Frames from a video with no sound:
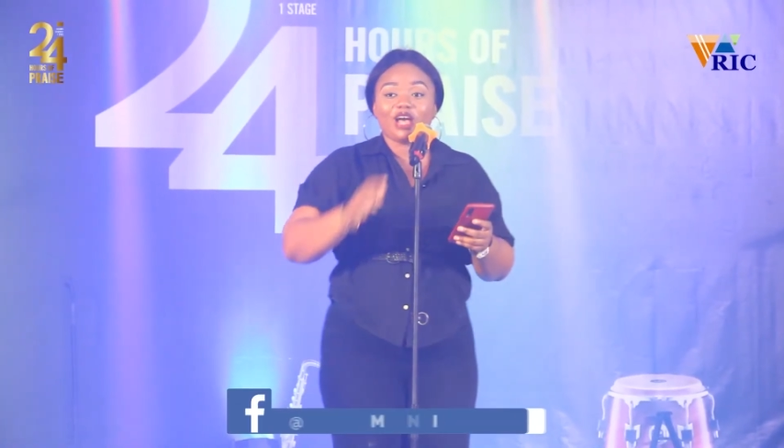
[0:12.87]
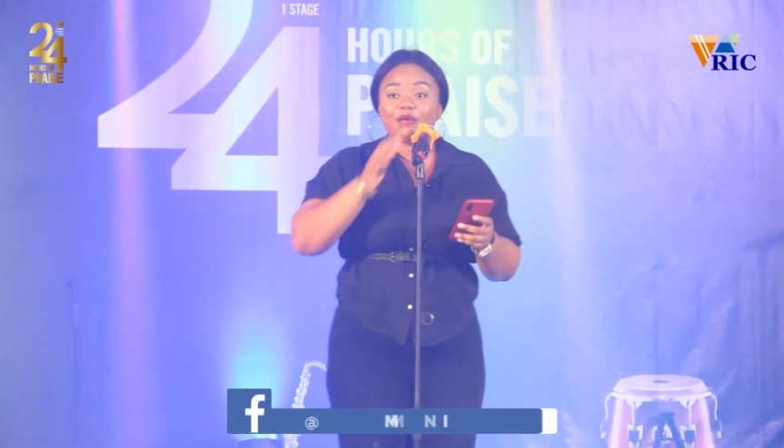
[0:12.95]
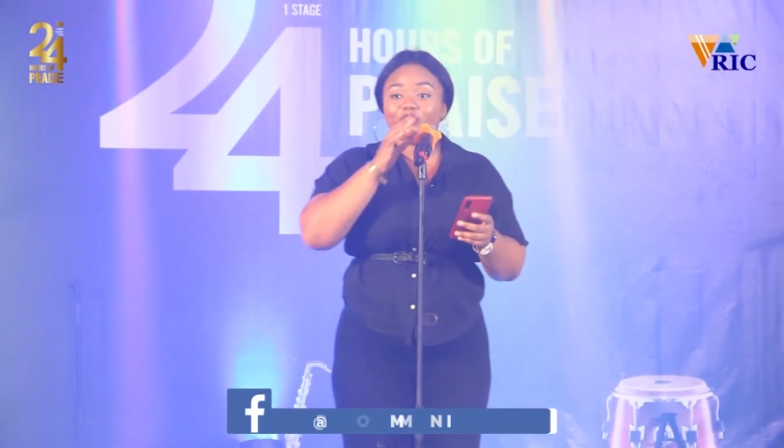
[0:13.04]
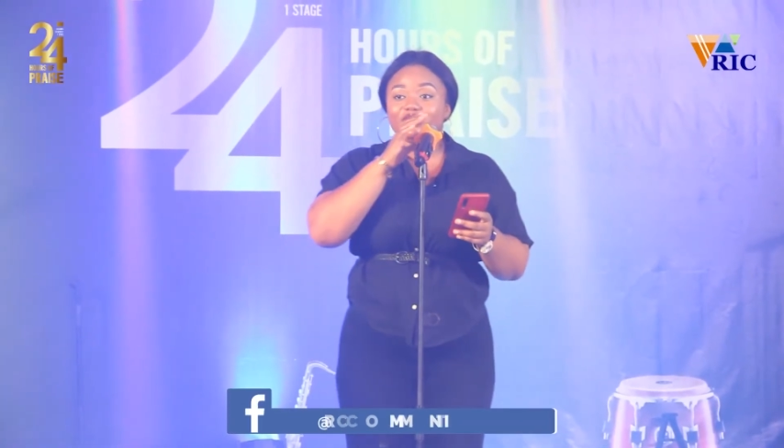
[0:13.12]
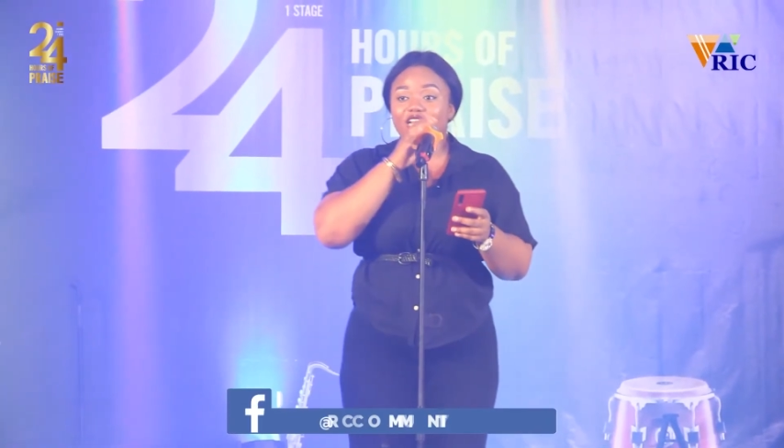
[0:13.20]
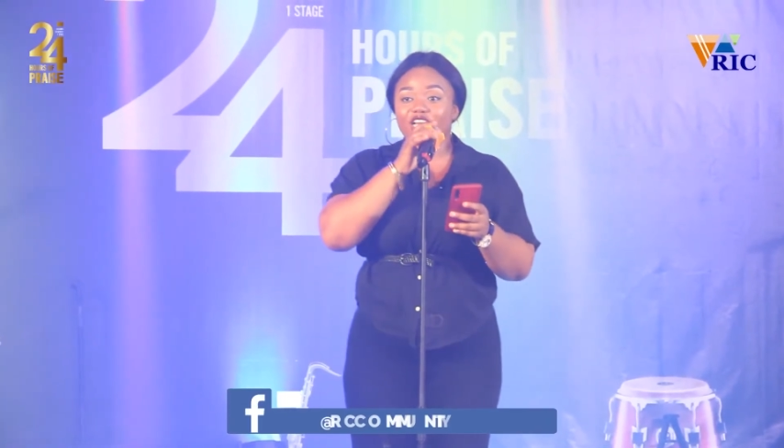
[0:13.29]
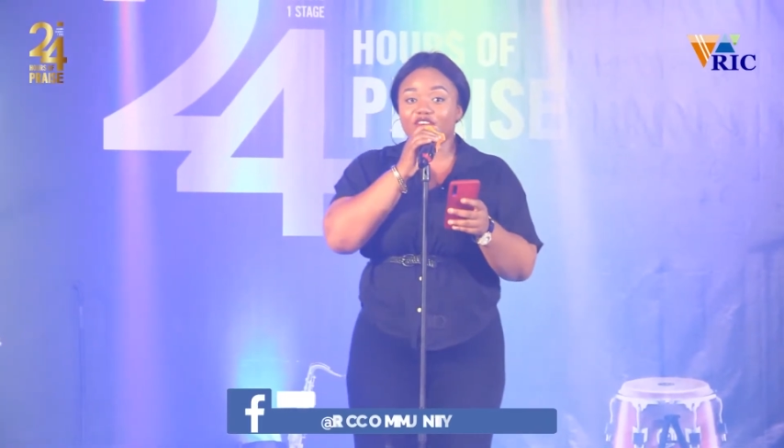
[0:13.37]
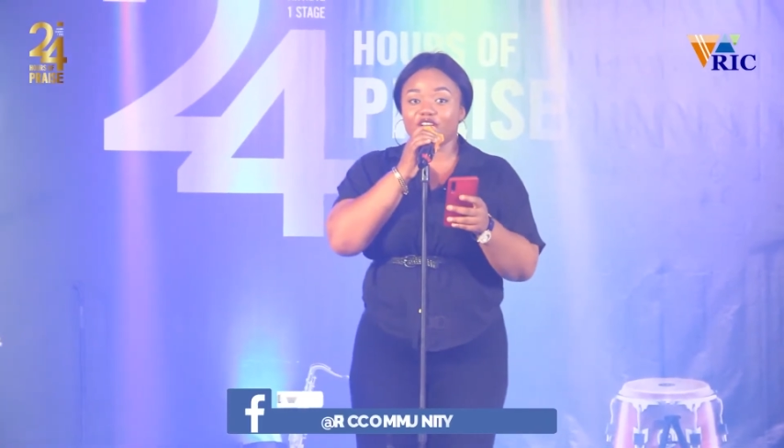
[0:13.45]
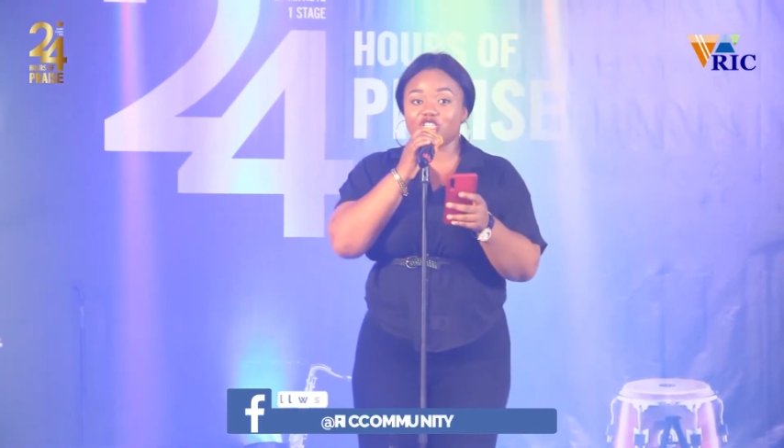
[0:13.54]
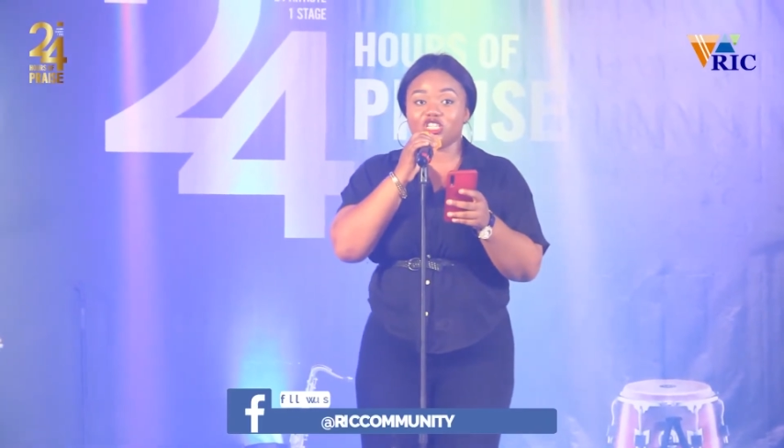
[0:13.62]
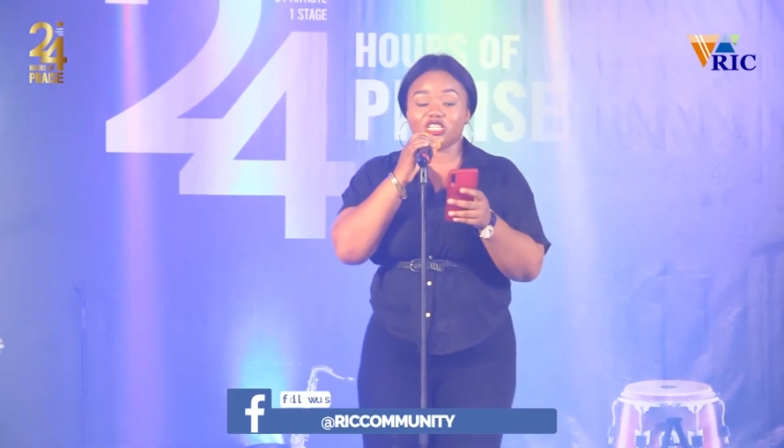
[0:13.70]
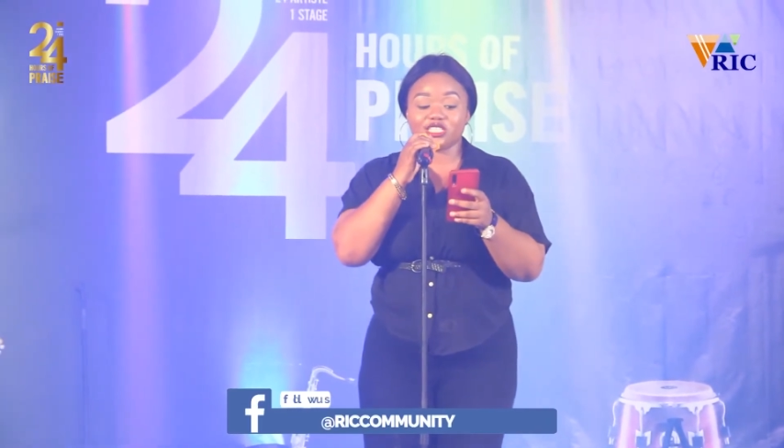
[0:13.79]
Bible
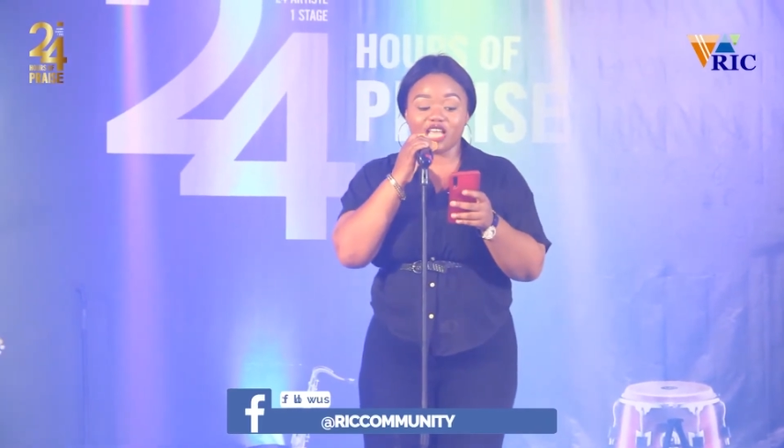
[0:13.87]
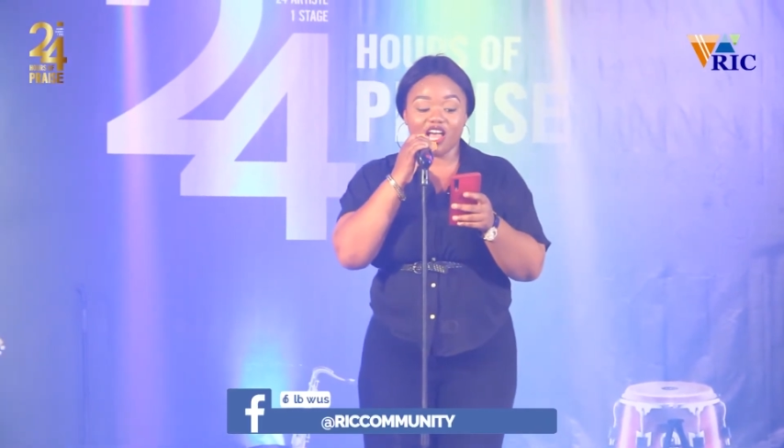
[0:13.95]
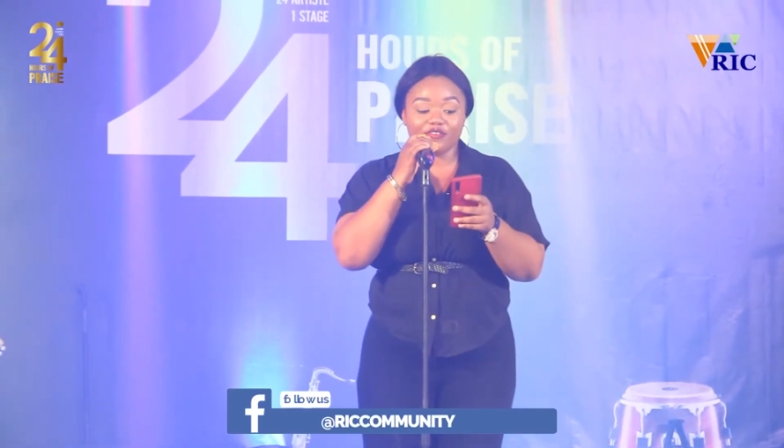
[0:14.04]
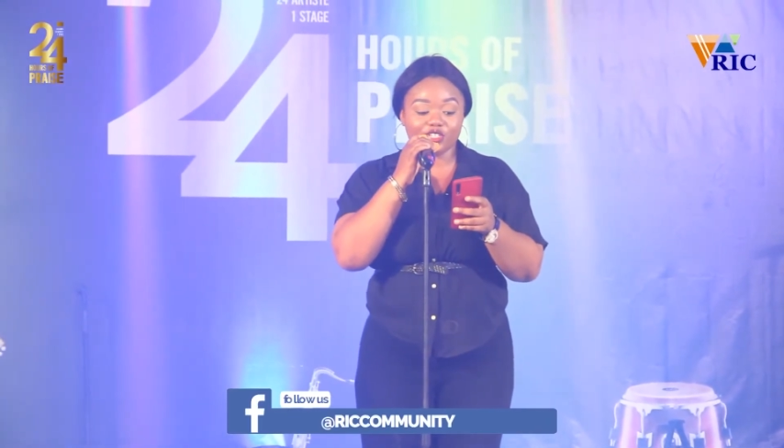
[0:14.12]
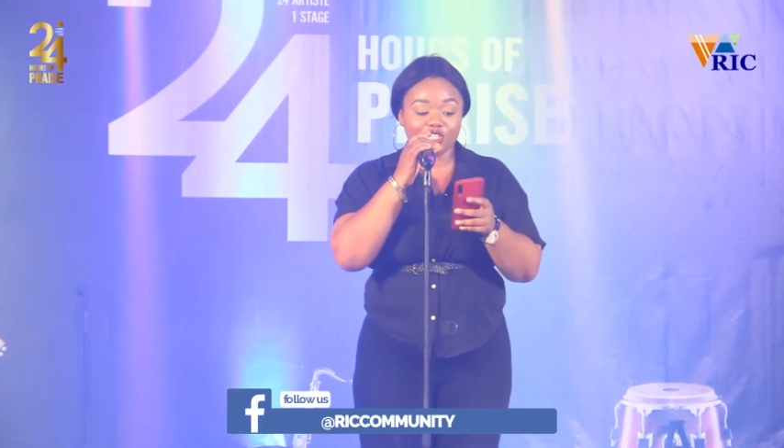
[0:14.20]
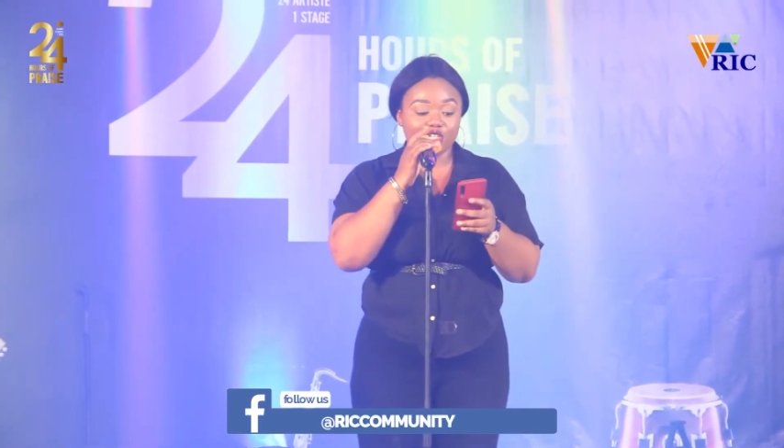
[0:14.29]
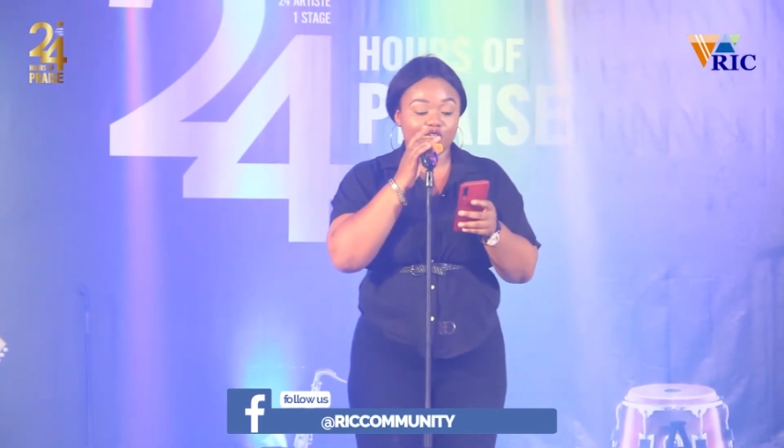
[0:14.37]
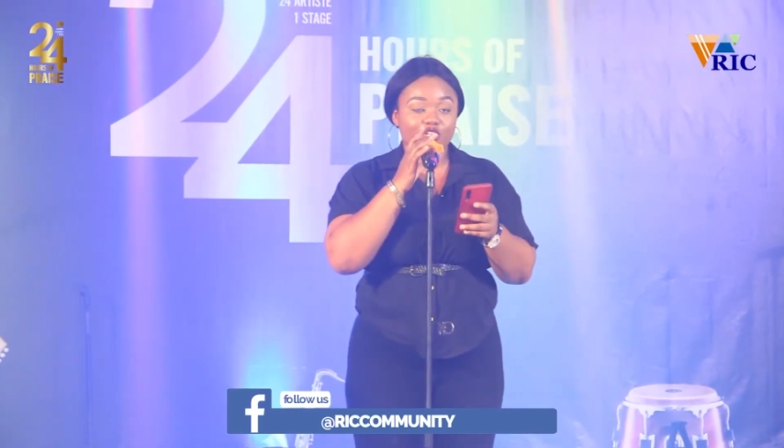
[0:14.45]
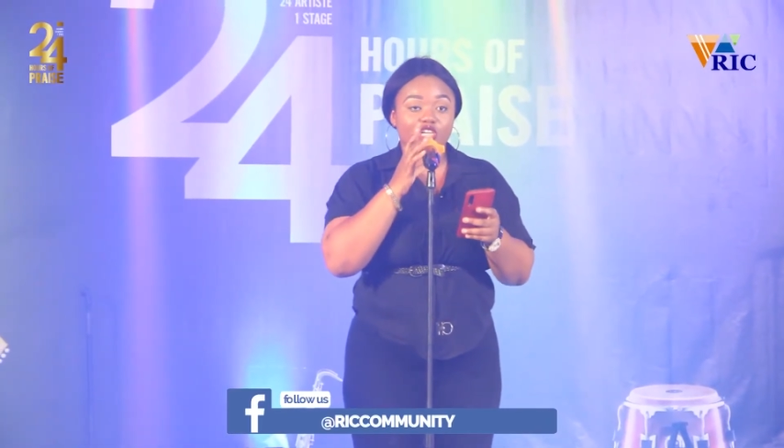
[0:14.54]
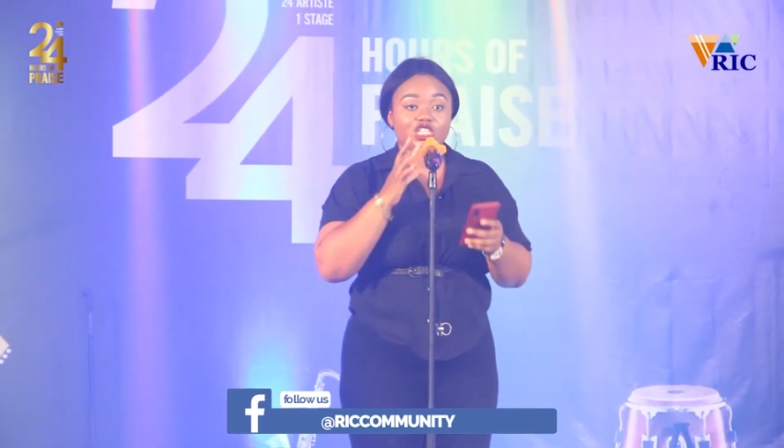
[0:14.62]
declaration this afternoon